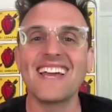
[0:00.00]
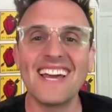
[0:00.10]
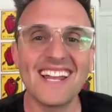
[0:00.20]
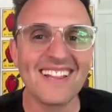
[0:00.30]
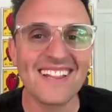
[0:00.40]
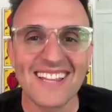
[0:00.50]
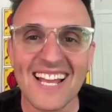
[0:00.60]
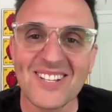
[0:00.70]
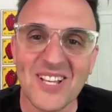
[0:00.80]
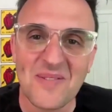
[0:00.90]
Hey, That's thank
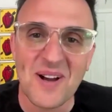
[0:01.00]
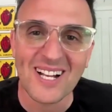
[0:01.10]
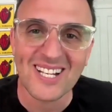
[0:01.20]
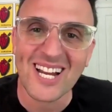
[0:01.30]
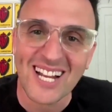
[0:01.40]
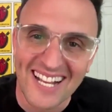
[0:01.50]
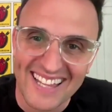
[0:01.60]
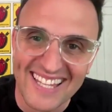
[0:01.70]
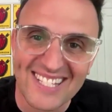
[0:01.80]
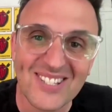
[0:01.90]
it. you so much.
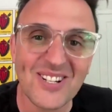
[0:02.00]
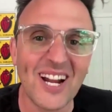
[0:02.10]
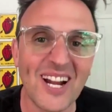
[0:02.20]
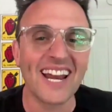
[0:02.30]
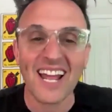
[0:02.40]
This is thank great.